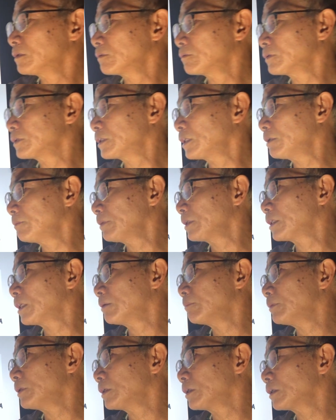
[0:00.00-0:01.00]
Glutamate
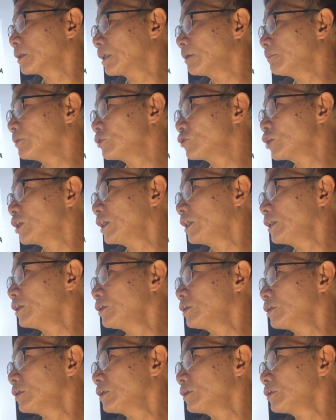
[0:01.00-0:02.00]
can be
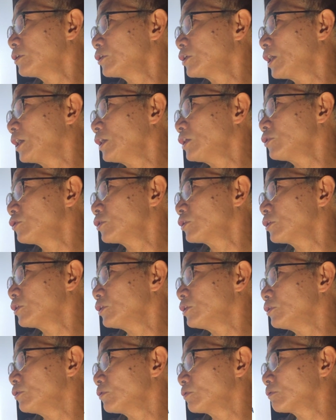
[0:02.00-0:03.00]
changed
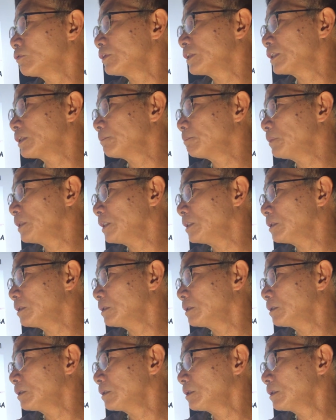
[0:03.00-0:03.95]
into glutamine.